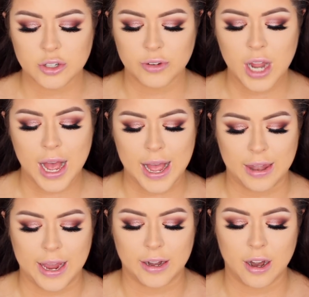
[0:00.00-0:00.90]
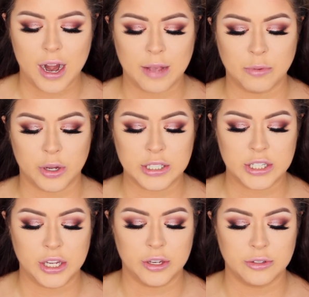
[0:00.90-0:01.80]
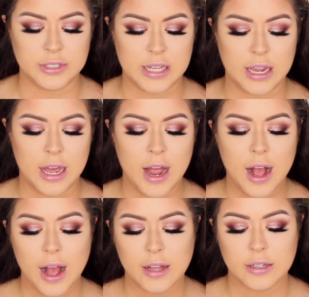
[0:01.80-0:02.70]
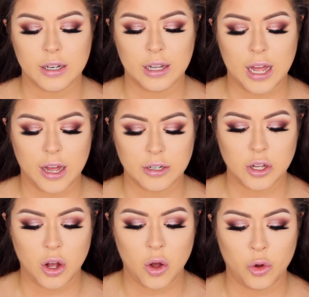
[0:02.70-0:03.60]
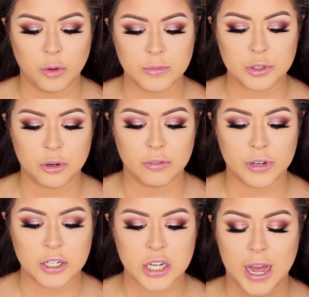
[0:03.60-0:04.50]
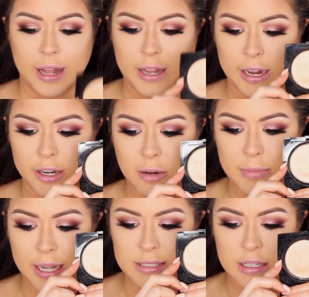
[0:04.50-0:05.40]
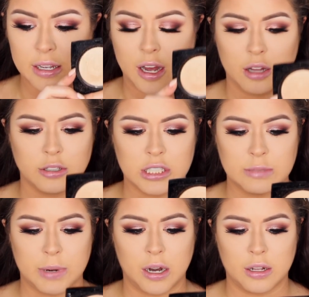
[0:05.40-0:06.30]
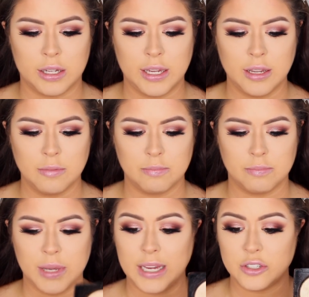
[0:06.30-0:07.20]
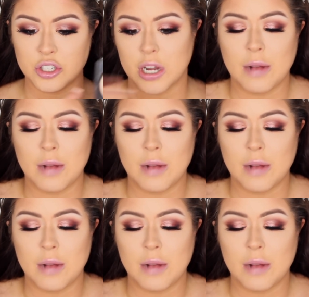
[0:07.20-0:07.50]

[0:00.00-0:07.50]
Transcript: So for highlighter, I'm going to use the Lancome Dual Finish Highlighter. Mine's in the color Sparkling Peach.